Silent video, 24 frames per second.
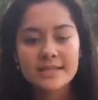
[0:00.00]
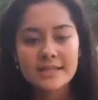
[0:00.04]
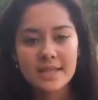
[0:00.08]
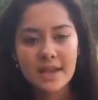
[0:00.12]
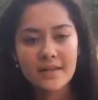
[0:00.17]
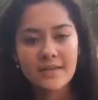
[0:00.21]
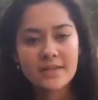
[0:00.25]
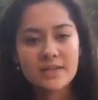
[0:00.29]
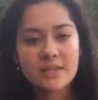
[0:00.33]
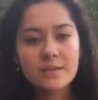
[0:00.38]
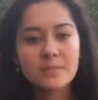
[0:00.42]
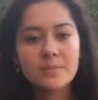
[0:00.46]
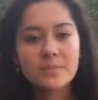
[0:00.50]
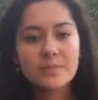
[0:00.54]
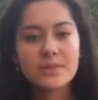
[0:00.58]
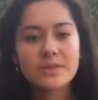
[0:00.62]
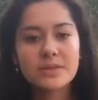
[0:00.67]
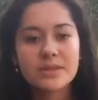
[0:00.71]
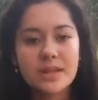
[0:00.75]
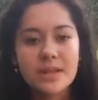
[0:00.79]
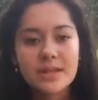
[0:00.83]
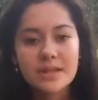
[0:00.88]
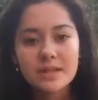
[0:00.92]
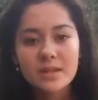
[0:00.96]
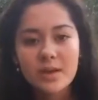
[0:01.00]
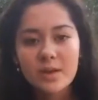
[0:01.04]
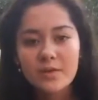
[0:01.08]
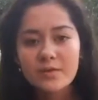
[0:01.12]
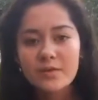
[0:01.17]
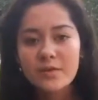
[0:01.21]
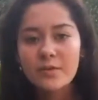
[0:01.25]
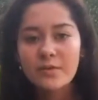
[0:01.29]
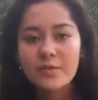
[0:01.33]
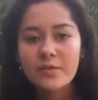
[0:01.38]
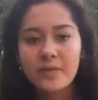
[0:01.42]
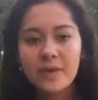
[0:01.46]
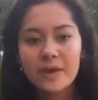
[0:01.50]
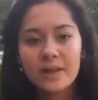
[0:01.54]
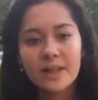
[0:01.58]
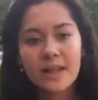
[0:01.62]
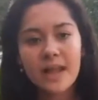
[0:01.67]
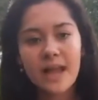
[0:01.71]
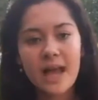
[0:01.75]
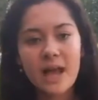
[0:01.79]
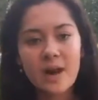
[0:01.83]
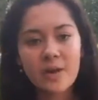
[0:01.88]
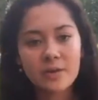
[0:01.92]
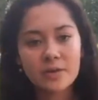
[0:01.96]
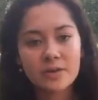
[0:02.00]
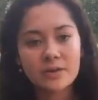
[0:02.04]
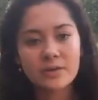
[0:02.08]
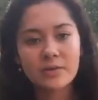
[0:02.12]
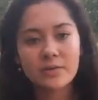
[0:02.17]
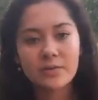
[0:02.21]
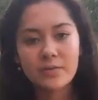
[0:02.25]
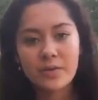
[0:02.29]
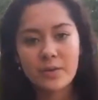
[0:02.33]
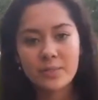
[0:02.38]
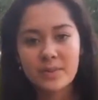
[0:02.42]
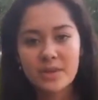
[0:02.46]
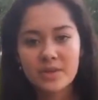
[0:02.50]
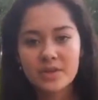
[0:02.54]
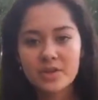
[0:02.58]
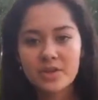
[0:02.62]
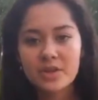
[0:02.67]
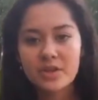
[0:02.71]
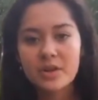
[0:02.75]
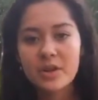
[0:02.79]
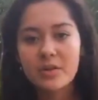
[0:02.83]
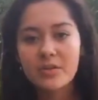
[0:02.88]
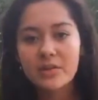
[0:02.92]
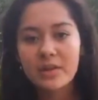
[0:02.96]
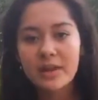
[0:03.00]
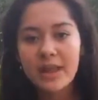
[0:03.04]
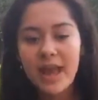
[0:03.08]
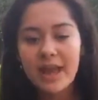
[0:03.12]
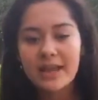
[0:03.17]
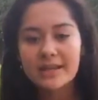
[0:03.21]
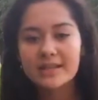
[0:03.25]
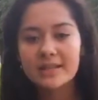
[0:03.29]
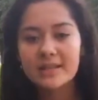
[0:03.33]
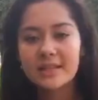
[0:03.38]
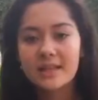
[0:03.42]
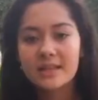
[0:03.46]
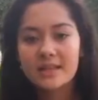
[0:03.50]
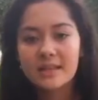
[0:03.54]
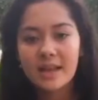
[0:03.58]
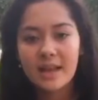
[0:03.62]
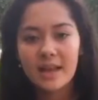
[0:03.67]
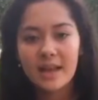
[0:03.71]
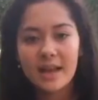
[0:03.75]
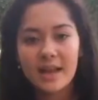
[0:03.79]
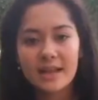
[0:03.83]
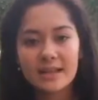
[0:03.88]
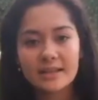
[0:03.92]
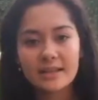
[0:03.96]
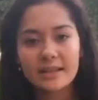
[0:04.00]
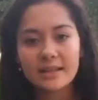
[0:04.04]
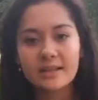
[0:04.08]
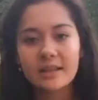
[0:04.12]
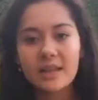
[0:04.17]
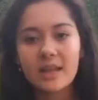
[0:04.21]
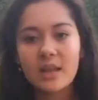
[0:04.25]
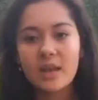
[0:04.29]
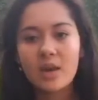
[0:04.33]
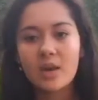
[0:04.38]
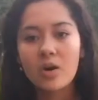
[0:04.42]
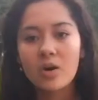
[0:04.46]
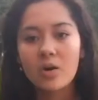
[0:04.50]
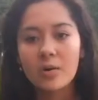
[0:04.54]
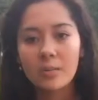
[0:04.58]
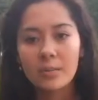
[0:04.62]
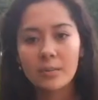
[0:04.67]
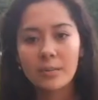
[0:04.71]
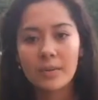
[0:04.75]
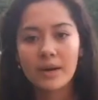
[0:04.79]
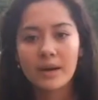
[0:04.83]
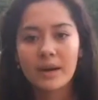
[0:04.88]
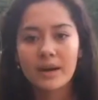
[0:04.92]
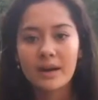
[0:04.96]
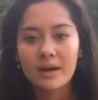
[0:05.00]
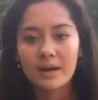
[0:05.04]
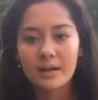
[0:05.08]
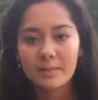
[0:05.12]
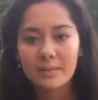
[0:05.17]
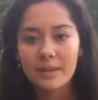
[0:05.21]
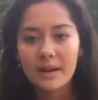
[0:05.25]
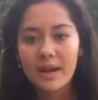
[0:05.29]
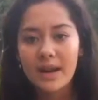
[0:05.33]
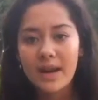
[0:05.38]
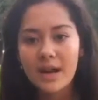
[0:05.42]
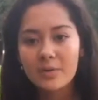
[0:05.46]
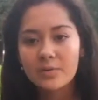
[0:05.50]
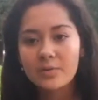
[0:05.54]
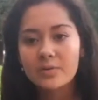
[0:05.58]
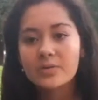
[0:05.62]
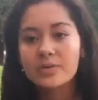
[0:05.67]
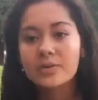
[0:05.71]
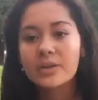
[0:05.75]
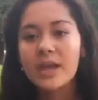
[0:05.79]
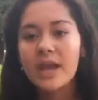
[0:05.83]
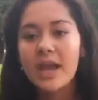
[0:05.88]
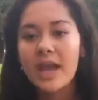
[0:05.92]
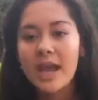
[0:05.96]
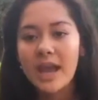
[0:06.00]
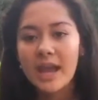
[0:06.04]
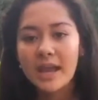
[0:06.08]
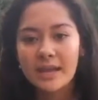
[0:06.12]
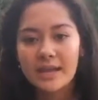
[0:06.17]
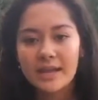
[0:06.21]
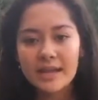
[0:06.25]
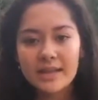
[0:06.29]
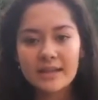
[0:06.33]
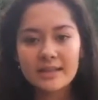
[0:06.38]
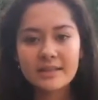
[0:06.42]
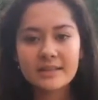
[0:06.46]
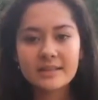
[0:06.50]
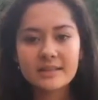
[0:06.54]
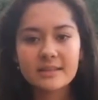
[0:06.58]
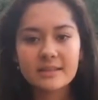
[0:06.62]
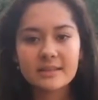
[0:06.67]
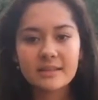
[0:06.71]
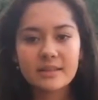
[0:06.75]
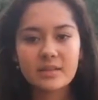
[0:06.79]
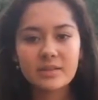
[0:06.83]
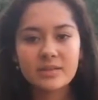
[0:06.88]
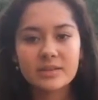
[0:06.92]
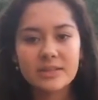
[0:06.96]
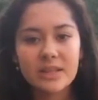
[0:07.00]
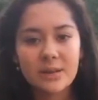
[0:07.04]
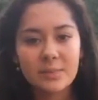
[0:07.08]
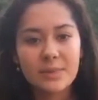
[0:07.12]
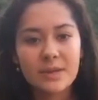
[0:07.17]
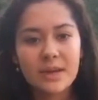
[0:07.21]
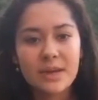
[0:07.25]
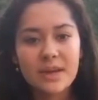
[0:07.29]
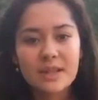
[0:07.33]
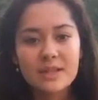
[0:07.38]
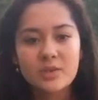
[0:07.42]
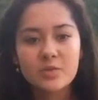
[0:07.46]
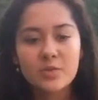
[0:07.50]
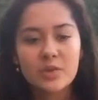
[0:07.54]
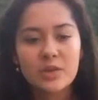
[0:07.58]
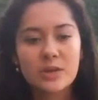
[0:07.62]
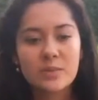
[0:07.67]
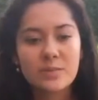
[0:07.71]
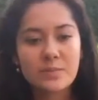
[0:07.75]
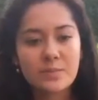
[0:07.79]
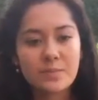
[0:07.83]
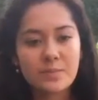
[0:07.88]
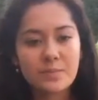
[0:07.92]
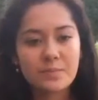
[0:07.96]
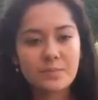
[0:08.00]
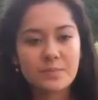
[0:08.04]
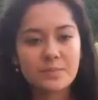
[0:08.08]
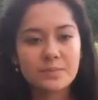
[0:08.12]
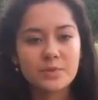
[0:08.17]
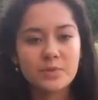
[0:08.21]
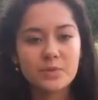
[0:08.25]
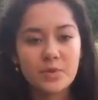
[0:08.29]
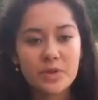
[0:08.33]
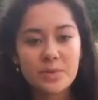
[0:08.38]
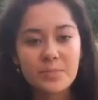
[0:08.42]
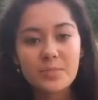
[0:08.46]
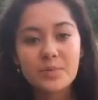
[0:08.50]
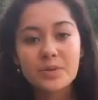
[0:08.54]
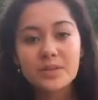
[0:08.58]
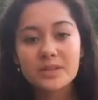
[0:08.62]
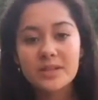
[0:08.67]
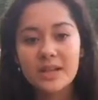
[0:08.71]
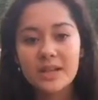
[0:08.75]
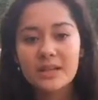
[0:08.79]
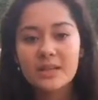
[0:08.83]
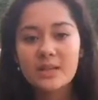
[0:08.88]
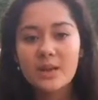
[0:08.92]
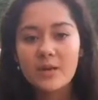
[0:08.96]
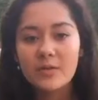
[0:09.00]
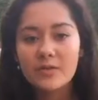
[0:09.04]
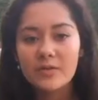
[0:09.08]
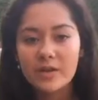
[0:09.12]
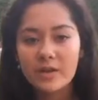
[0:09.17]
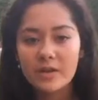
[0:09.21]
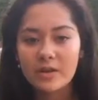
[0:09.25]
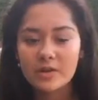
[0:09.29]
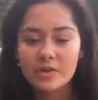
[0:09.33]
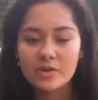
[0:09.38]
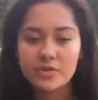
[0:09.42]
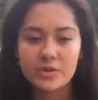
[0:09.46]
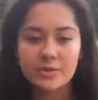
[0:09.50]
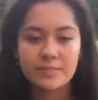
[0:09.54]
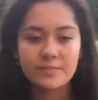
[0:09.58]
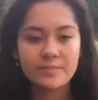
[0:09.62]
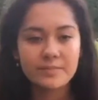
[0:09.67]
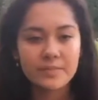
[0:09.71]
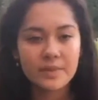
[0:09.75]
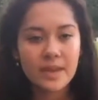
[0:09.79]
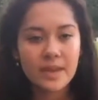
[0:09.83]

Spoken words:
"70% of the fallout from the Chernobyl accident landed on Belarus and it contaminated 23% of the country.